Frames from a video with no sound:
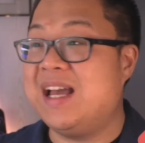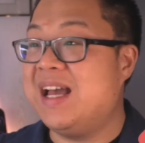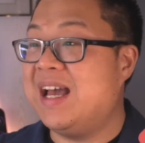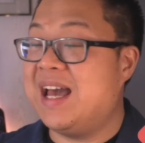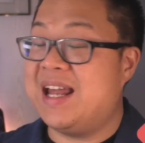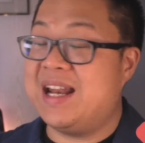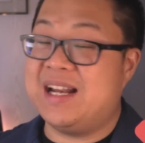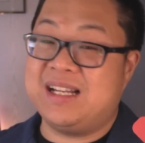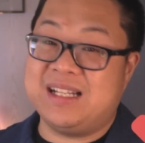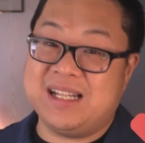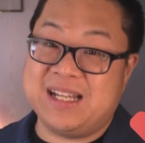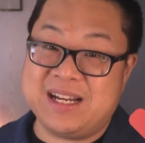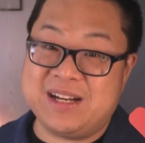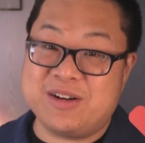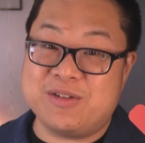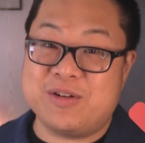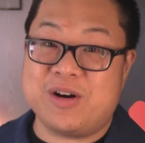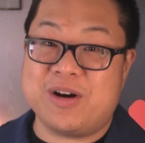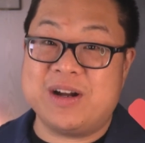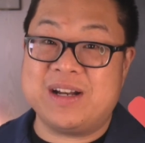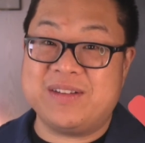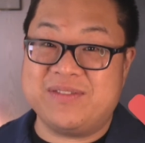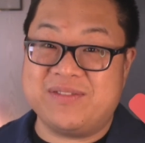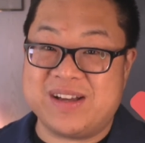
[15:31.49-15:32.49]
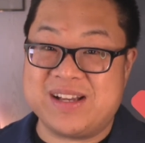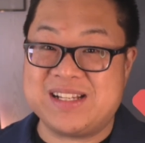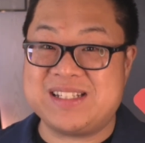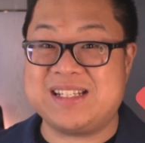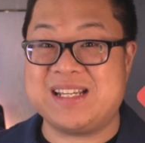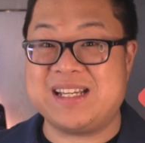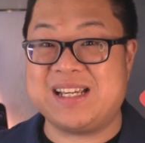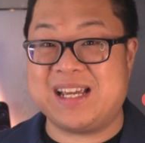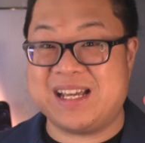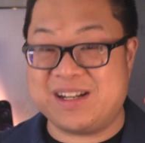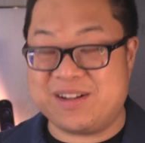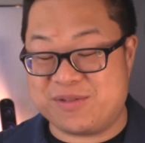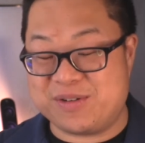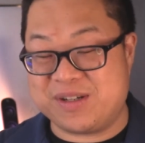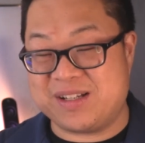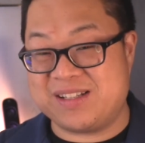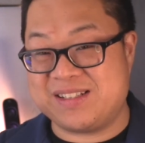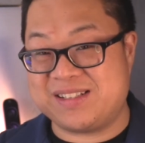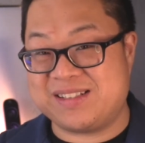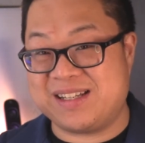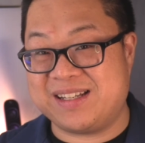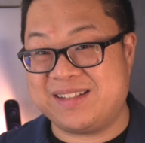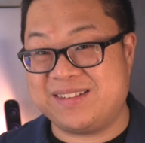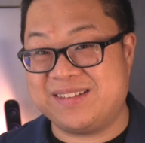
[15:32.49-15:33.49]
and then later on investing in real
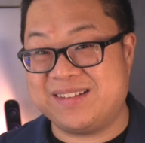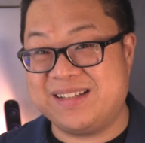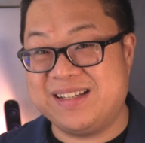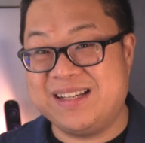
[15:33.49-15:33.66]
estate.